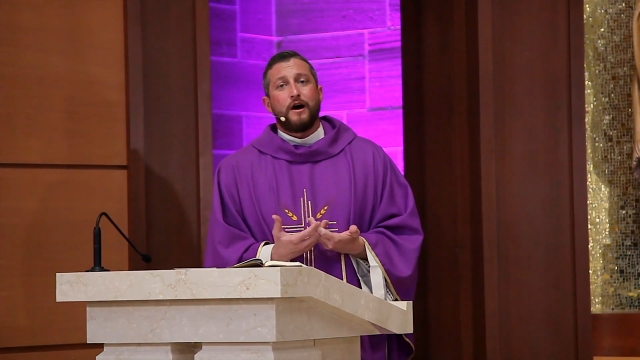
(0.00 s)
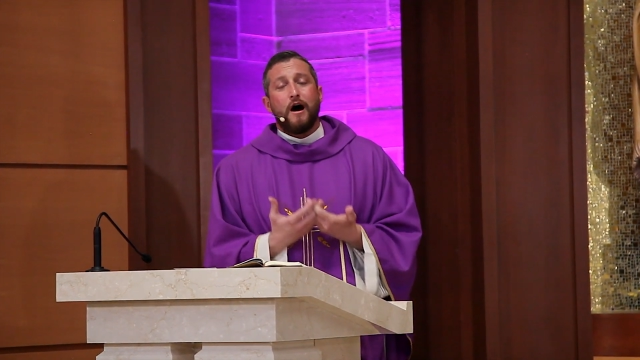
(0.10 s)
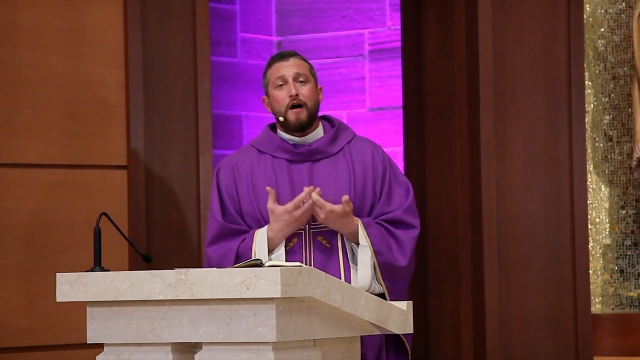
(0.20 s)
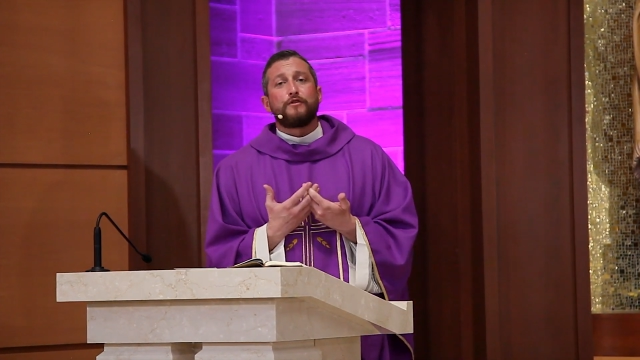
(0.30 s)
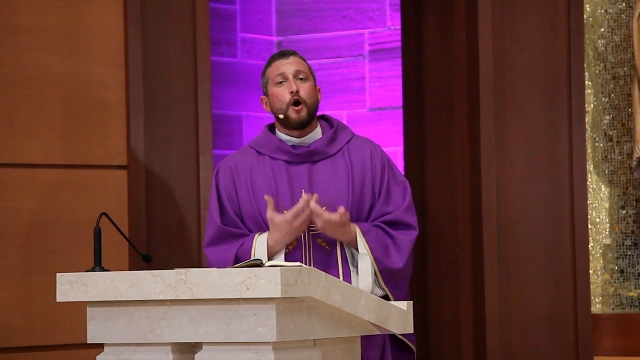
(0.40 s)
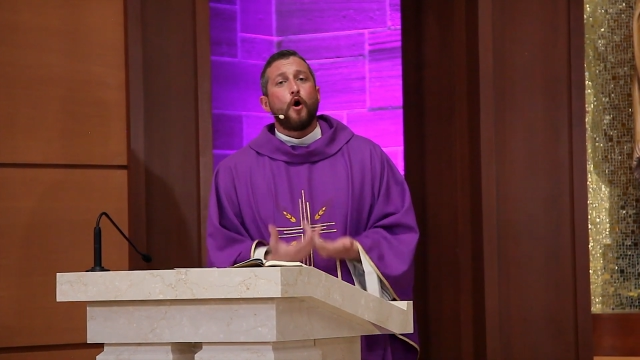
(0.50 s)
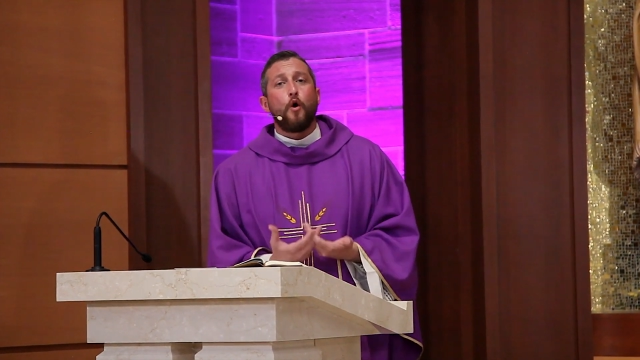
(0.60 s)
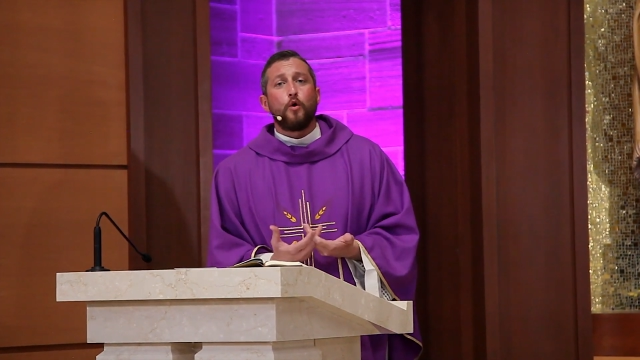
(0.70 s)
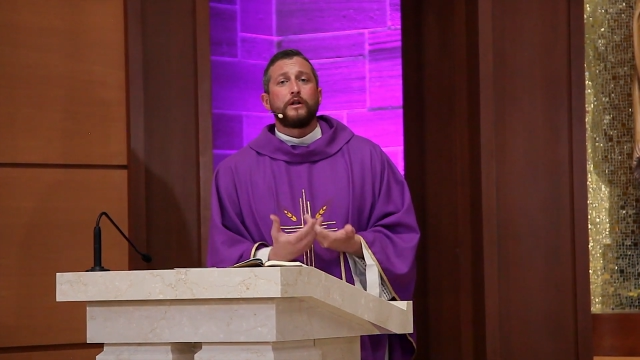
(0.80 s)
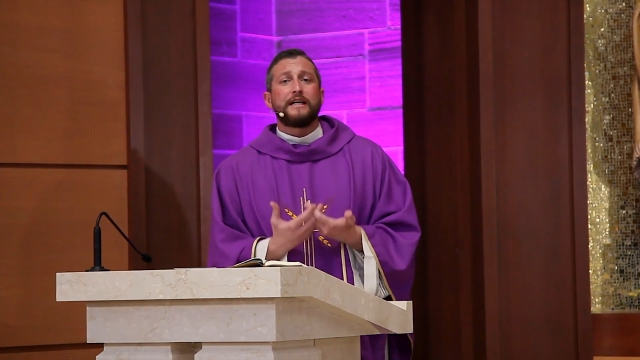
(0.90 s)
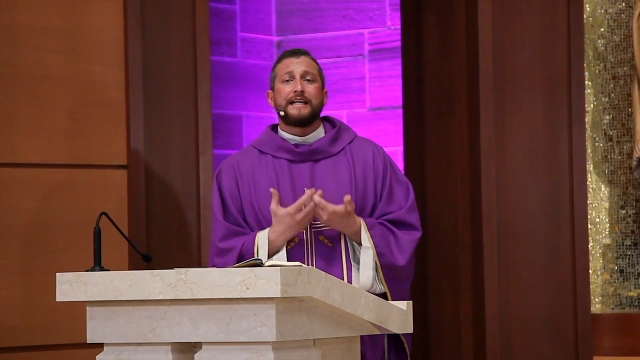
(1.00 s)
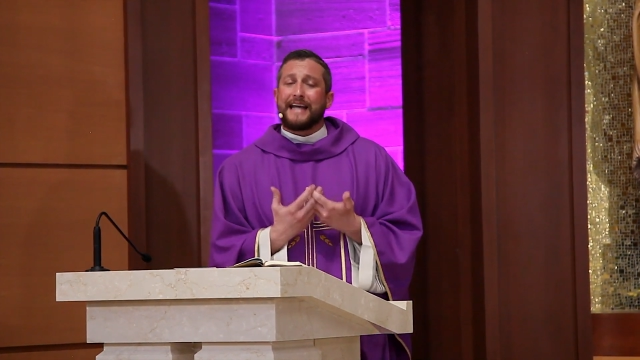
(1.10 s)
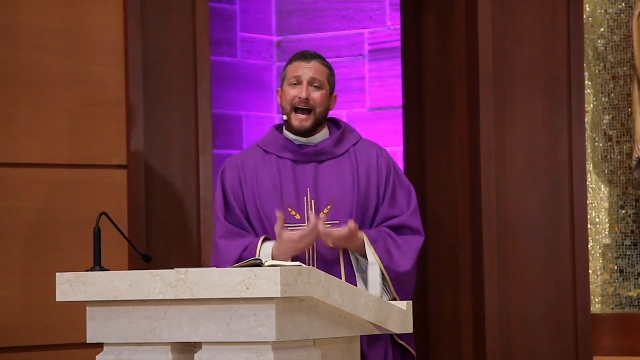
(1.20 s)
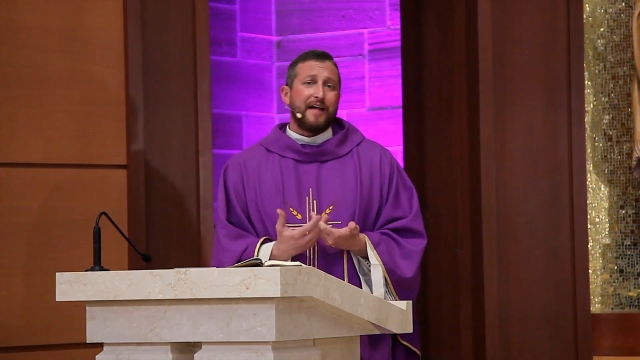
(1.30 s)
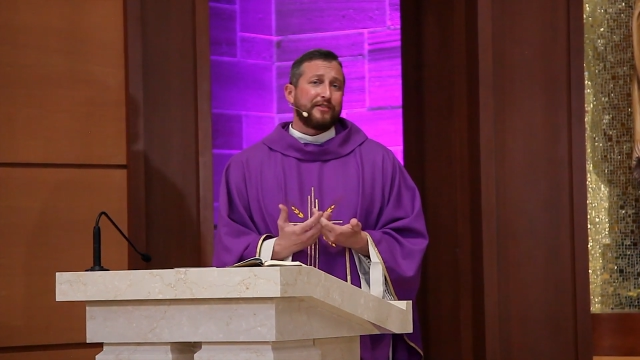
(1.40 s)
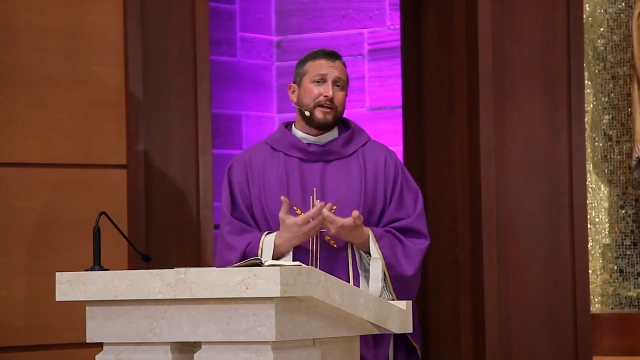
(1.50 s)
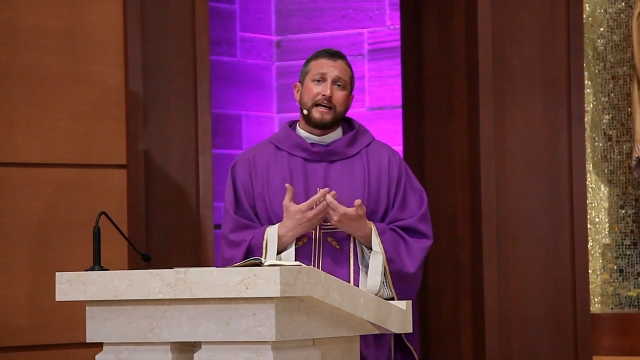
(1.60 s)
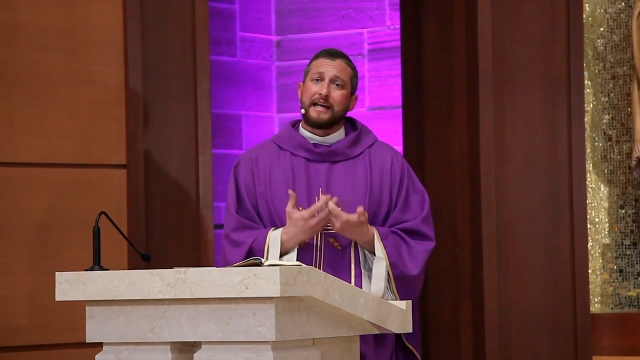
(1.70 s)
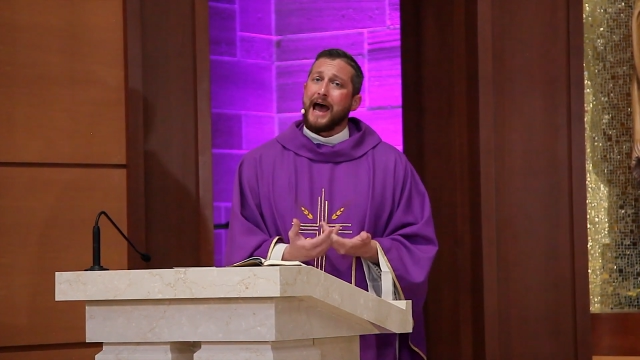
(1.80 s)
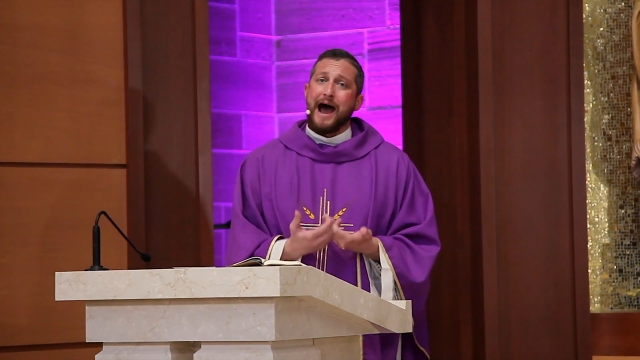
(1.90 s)
of the Holy Catholic
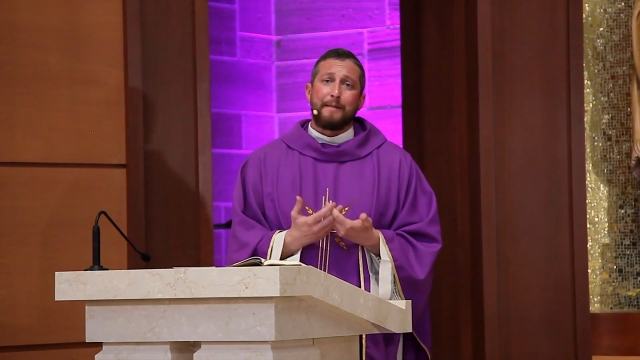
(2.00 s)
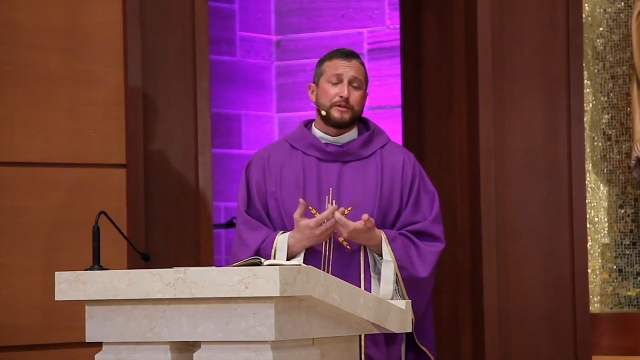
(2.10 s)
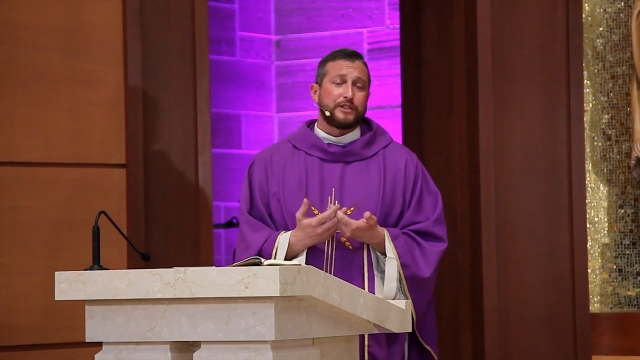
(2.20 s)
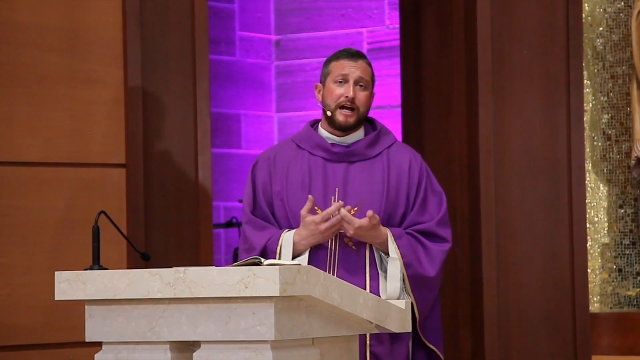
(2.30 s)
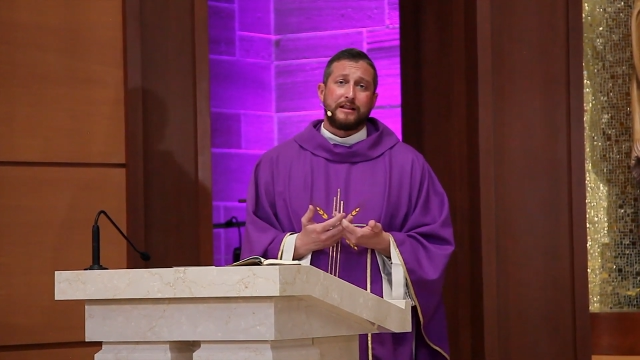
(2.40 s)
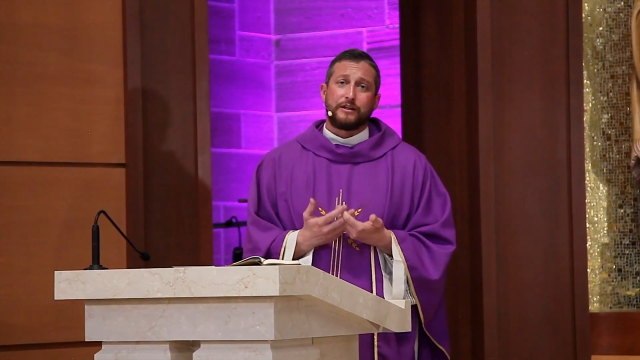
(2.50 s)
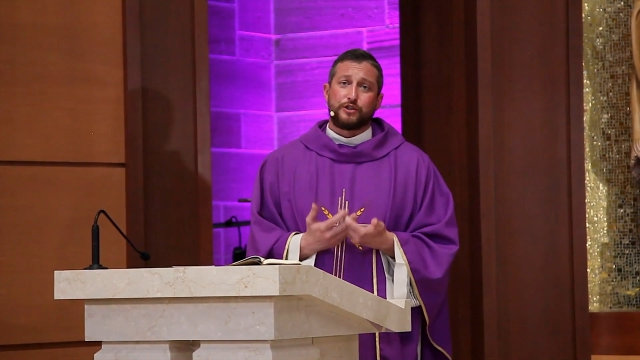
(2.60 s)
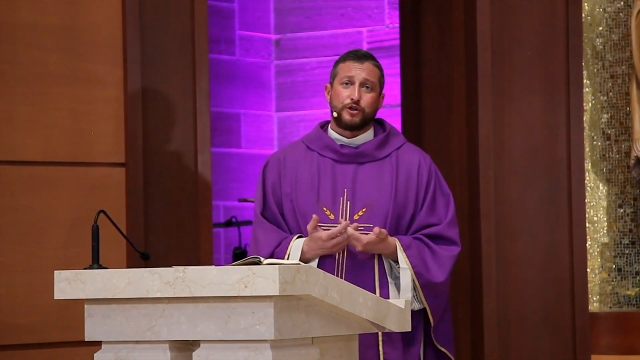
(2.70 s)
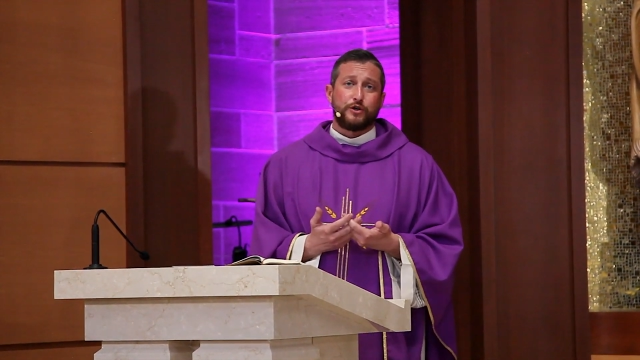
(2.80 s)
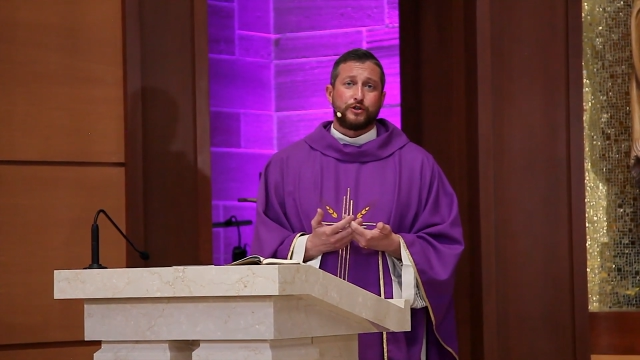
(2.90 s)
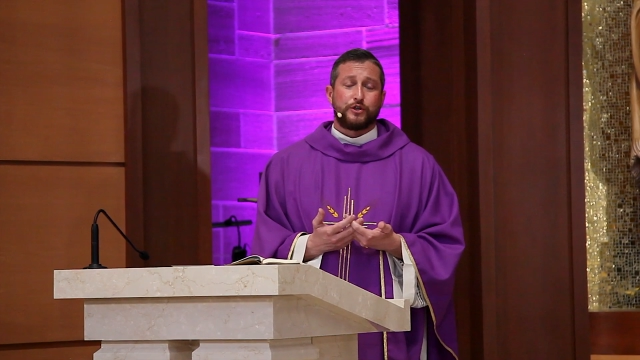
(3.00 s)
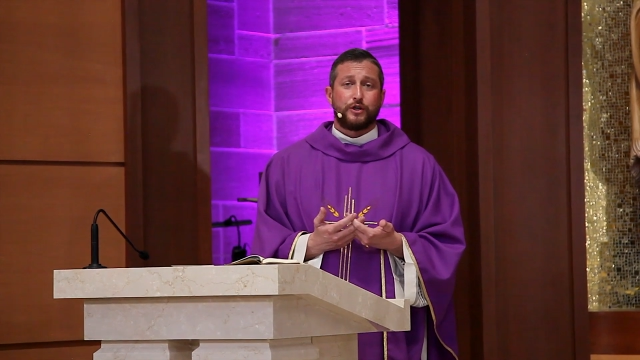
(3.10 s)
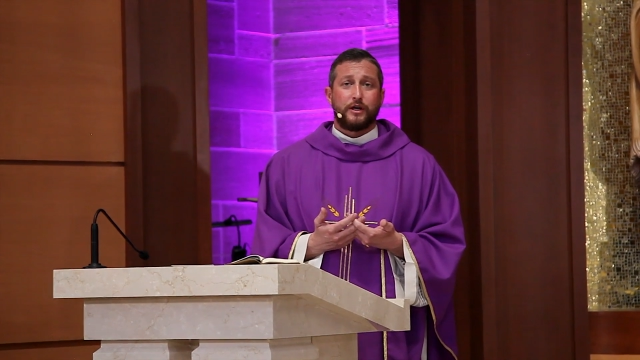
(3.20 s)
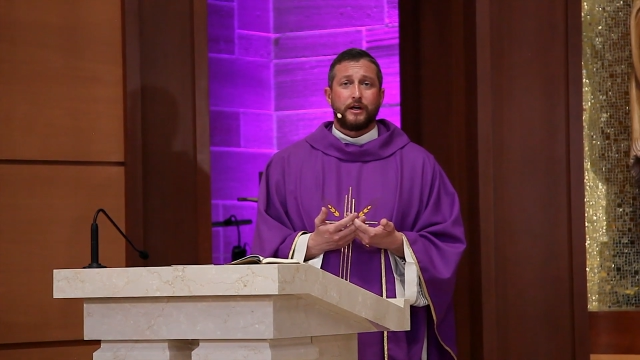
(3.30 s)
and Apostolic Church